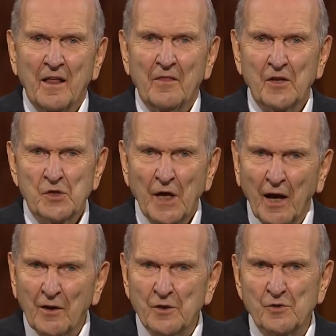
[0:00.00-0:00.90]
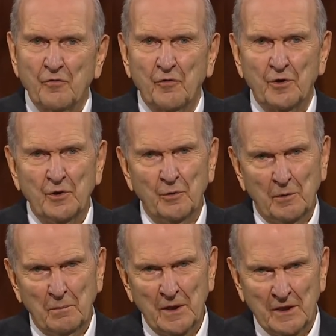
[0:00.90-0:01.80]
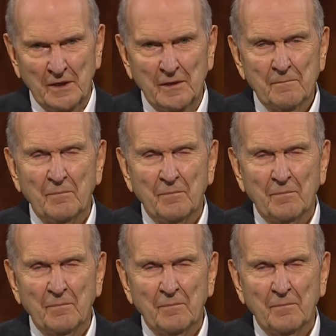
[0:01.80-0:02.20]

The challenge for you and me